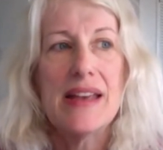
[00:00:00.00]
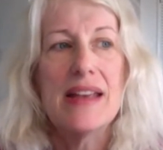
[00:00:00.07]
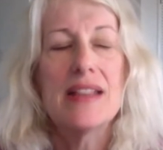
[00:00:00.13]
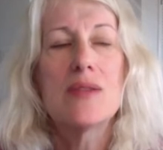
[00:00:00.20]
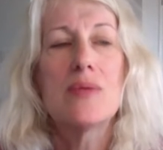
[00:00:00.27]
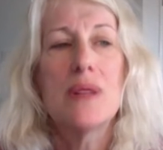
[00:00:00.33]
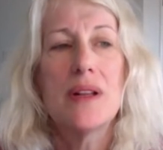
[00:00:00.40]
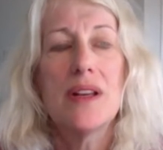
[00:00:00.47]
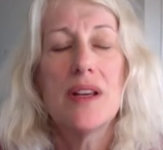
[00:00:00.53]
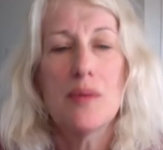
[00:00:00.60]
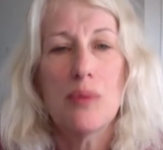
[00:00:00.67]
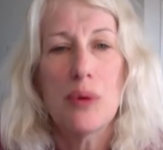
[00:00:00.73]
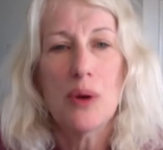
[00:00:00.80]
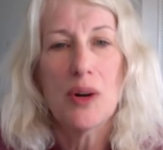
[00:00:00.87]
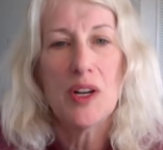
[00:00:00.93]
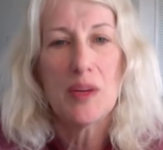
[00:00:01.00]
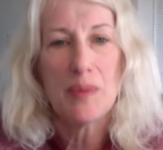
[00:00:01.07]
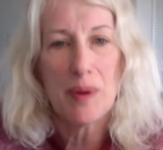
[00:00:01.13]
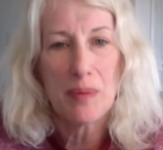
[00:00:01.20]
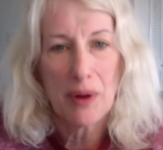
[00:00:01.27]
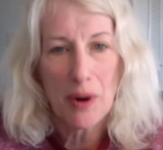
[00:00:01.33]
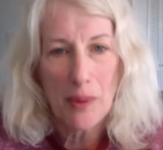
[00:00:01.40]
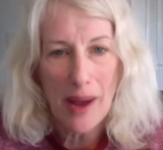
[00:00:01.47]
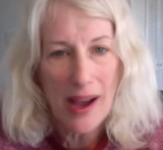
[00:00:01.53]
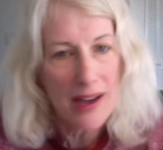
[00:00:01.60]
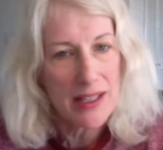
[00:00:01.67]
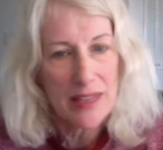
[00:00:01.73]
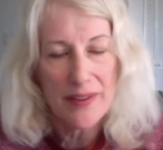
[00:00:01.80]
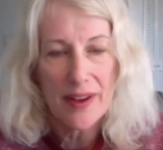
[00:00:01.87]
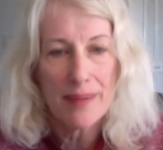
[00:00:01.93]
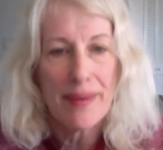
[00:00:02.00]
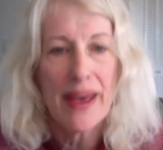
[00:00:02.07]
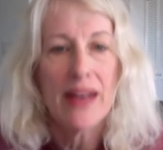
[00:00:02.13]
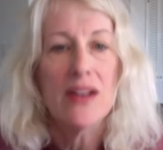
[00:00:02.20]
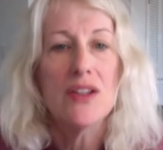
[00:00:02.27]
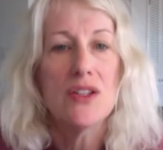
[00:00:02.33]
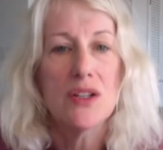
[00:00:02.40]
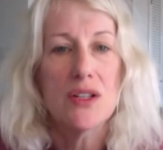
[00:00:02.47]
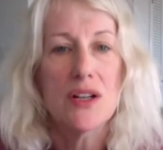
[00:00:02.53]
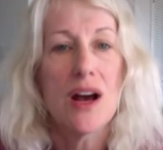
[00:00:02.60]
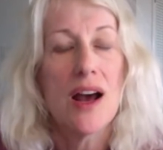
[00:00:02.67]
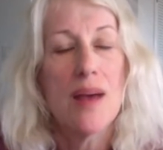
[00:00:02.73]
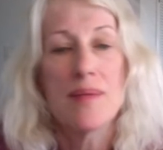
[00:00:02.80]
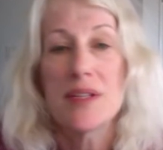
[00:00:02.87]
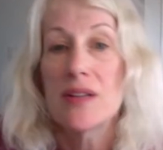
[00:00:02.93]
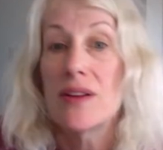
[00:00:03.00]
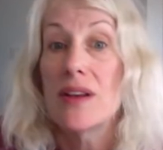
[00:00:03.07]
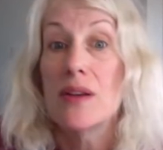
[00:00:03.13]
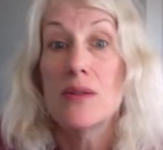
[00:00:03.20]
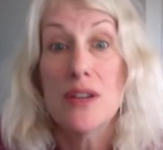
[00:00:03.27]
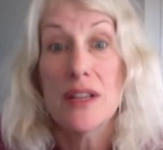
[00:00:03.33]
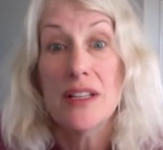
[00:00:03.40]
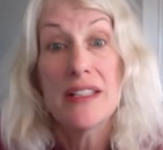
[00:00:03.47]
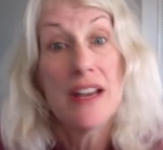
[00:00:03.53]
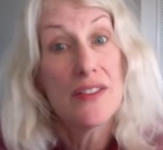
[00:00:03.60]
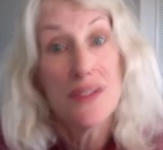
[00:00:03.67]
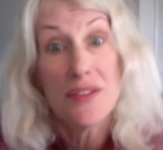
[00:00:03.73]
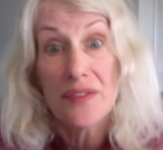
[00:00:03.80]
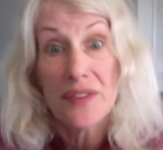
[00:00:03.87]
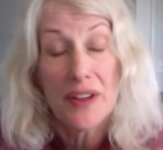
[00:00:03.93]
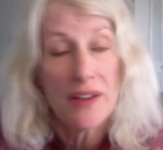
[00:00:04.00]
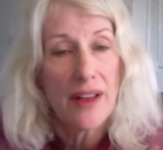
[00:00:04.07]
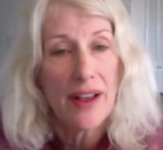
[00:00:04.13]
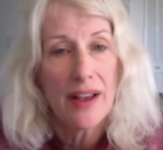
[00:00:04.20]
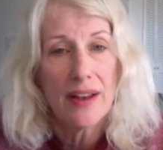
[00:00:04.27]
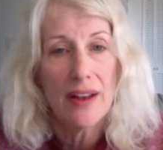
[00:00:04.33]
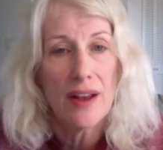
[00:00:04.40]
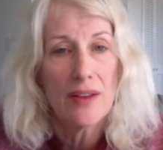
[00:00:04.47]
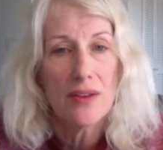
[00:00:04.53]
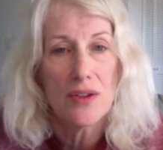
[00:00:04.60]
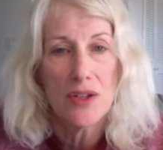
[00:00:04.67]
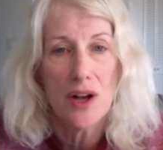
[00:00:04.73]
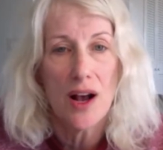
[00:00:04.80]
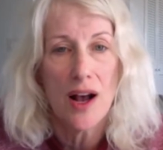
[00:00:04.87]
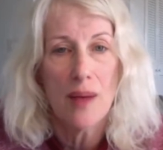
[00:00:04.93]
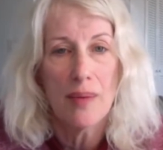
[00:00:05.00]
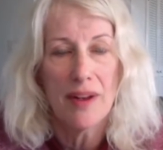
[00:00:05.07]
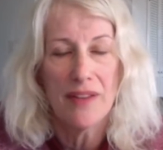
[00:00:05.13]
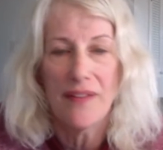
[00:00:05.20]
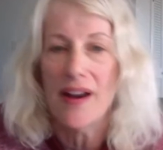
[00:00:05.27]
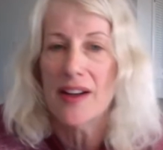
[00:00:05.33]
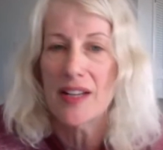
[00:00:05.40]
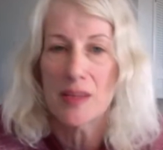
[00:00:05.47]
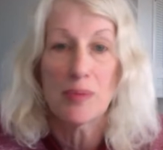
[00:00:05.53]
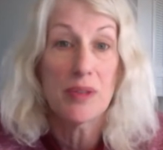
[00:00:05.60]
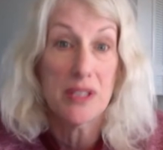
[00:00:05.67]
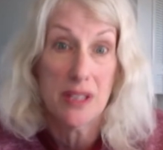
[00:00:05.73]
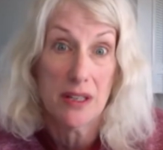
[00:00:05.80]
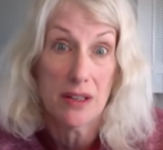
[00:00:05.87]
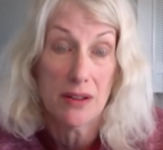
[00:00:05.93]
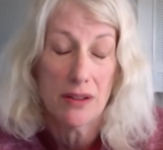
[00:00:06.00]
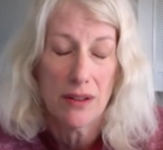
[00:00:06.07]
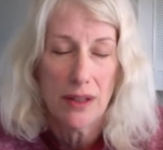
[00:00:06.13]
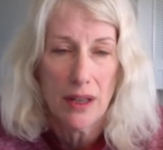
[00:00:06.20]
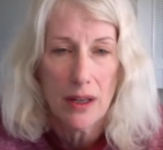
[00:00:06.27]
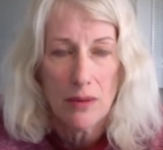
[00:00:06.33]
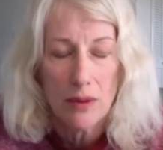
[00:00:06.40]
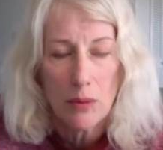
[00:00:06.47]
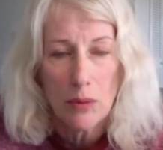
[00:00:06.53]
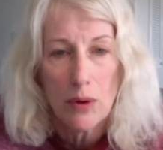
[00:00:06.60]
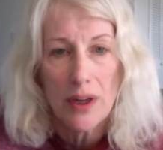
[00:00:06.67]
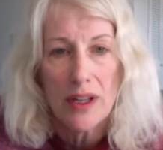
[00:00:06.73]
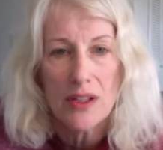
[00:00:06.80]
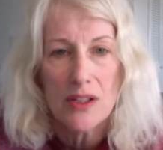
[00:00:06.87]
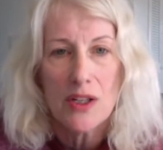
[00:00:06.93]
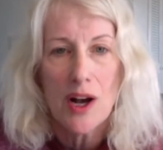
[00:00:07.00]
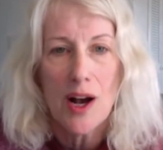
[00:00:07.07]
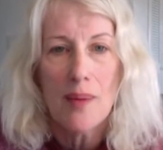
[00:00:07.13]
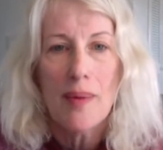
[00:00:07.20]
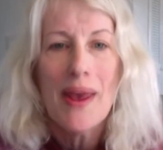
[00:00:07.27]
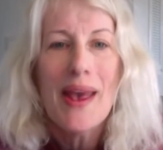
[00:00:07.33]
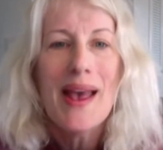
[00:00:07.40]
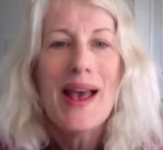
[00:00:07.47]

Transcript: it's really important to be proactive and manage your time so that it doesn't feel like another job. In fact, a particularly unrewarding job.